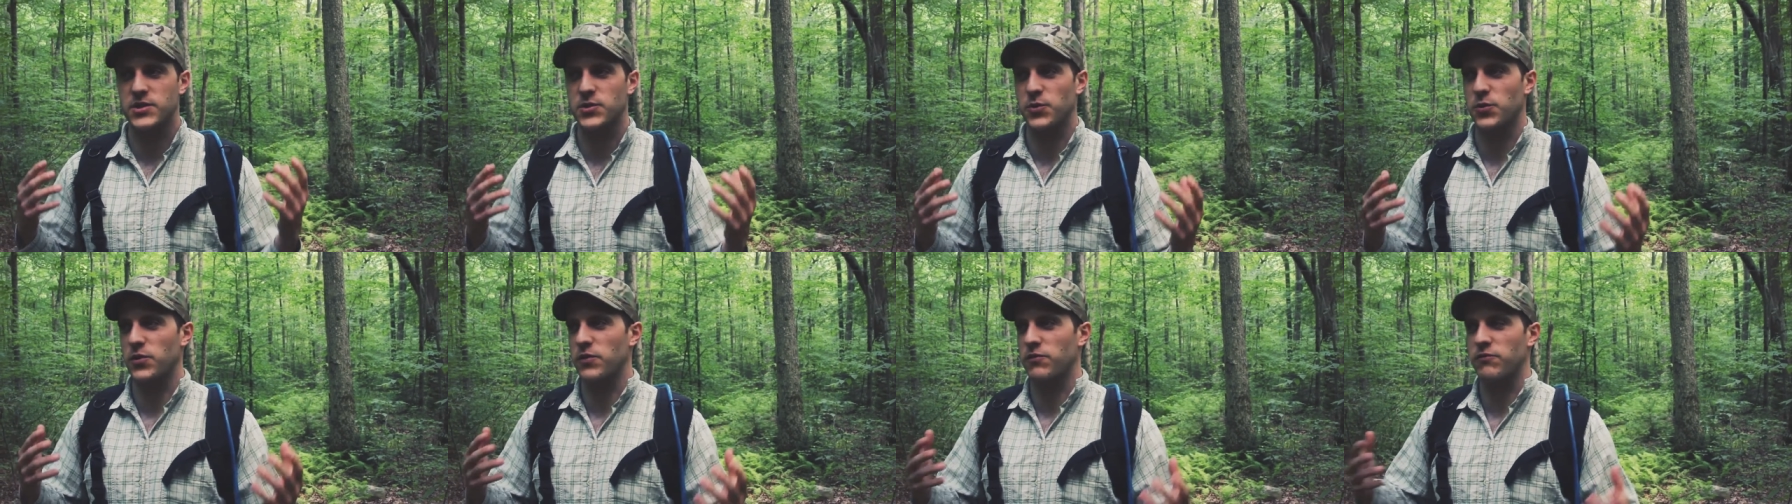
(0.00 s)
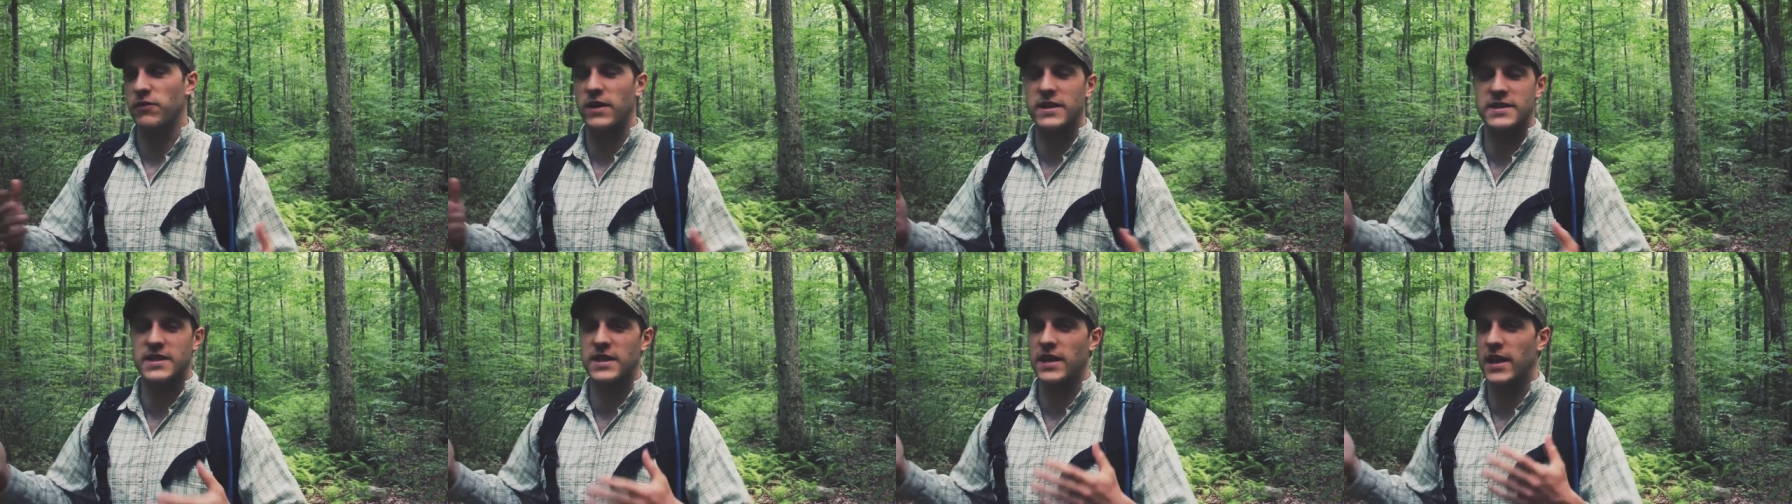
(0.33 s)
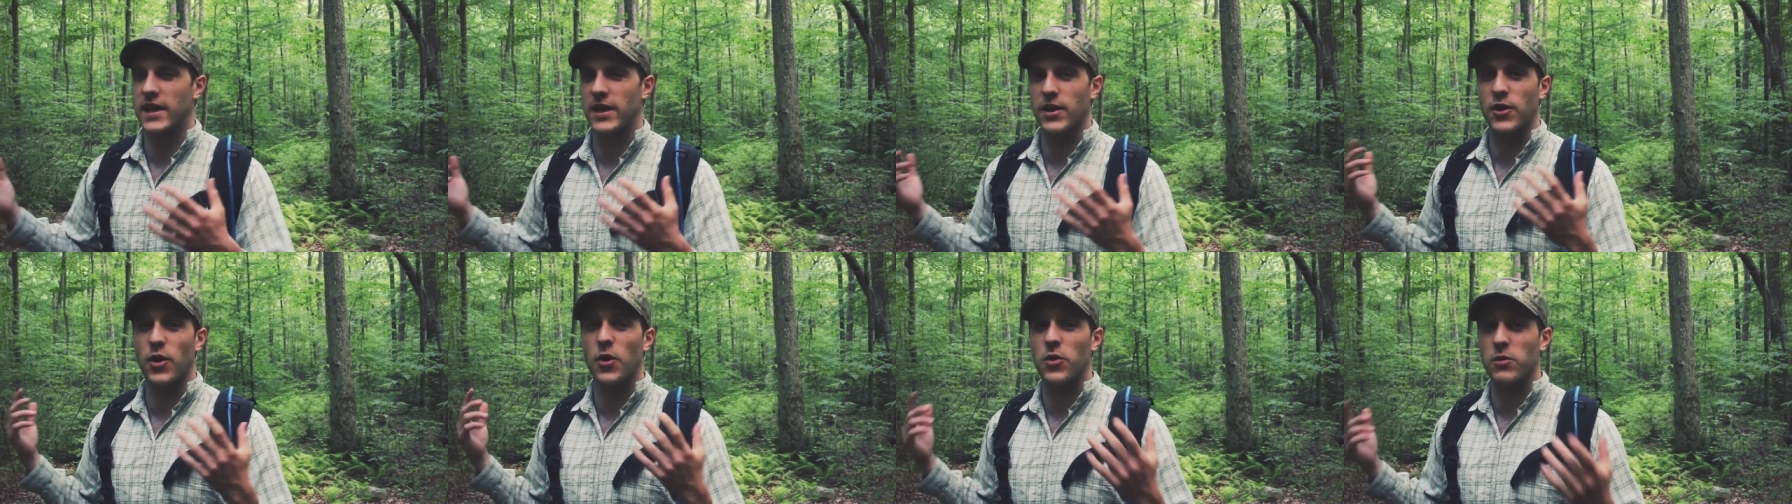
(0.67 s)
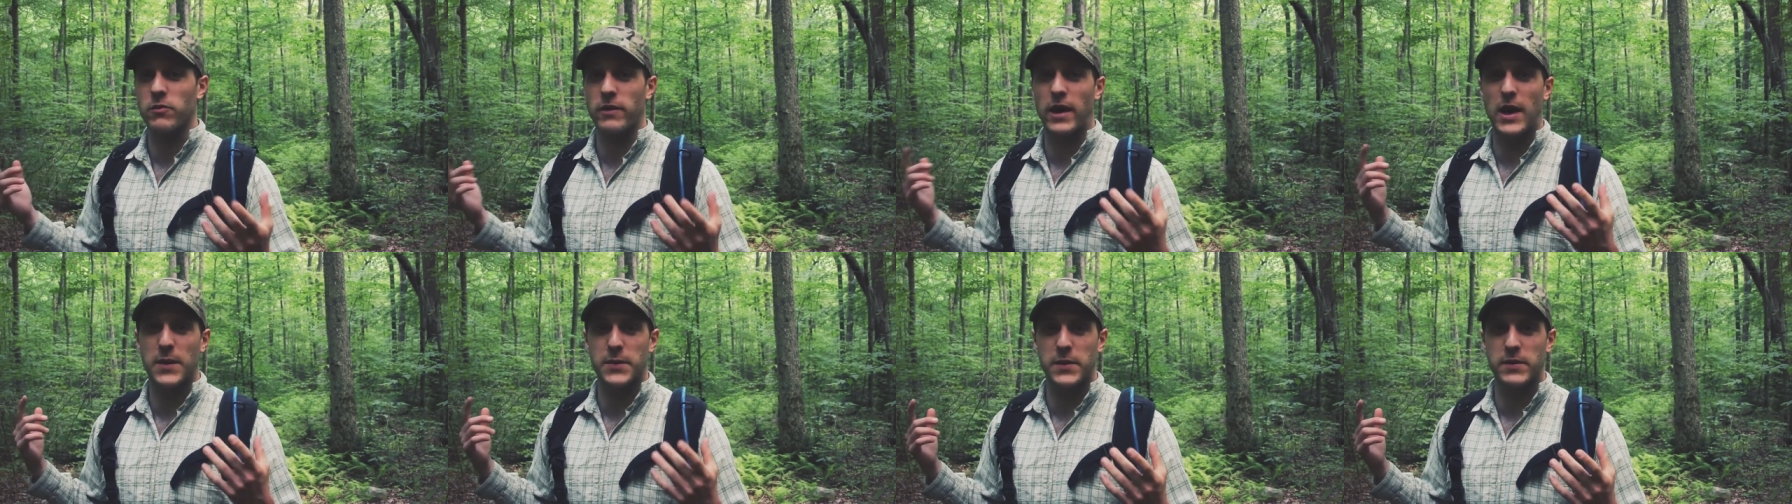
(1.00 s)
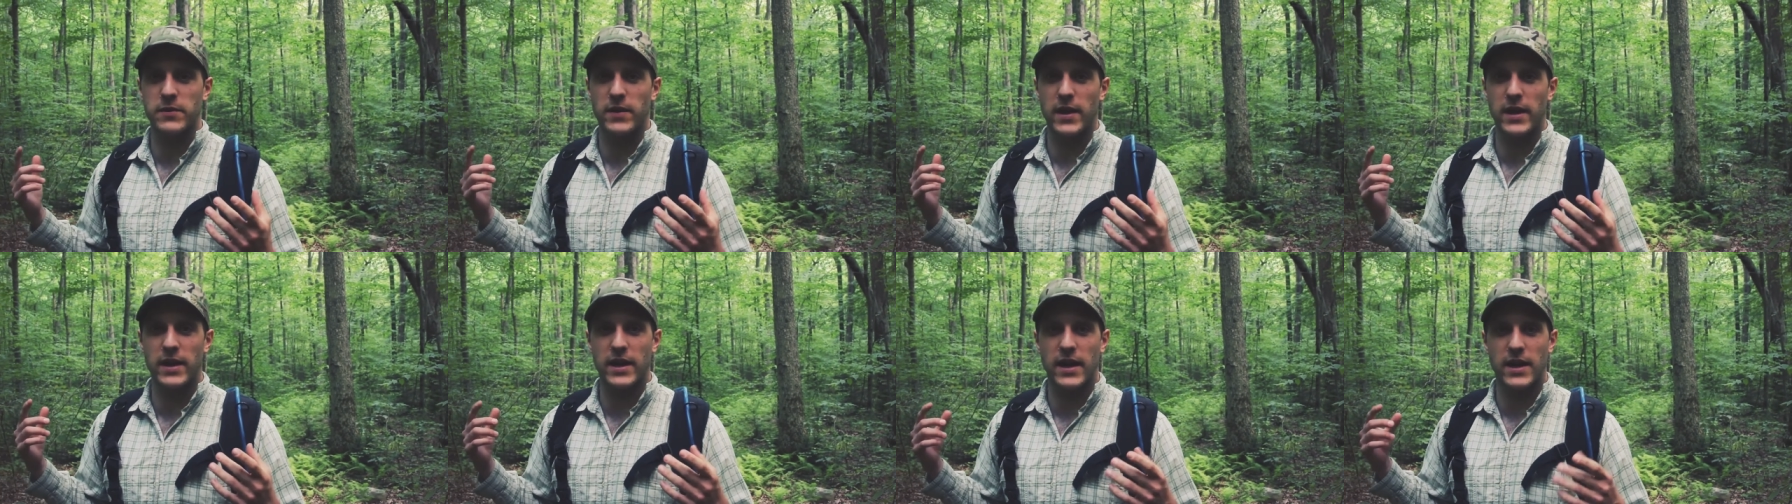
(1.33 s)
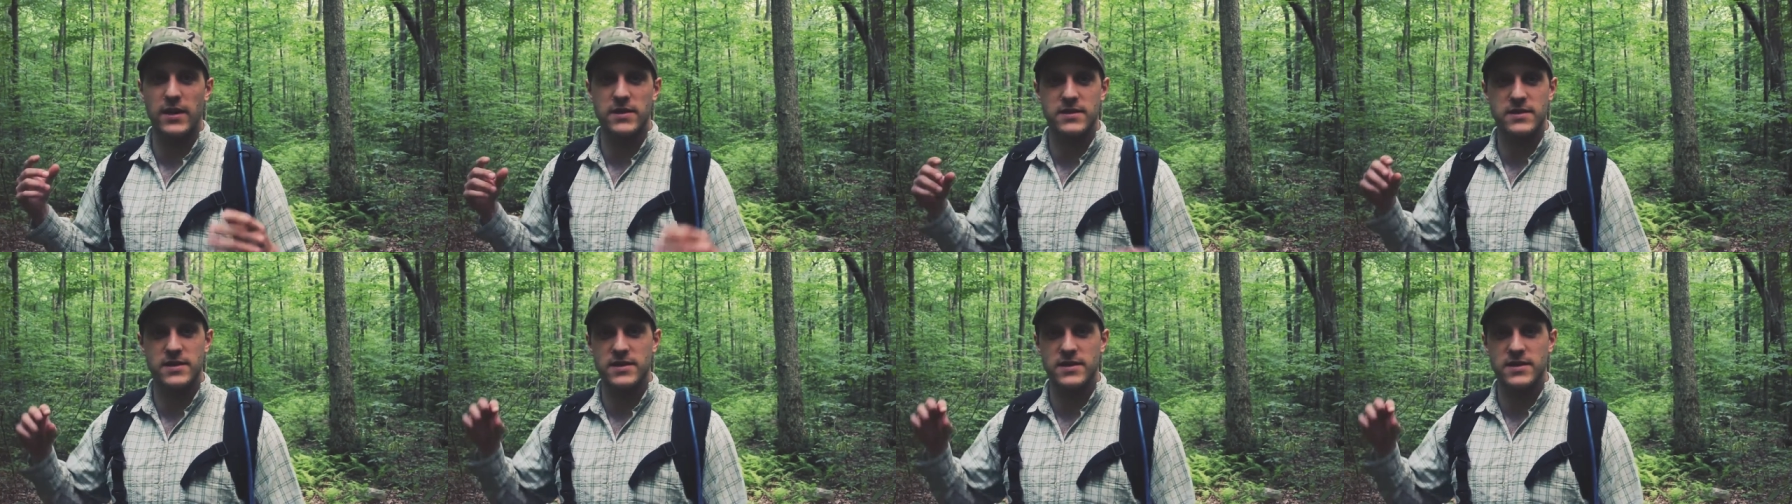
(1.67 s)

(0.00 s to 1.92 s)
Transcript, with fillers: sort of resonating all around me right now.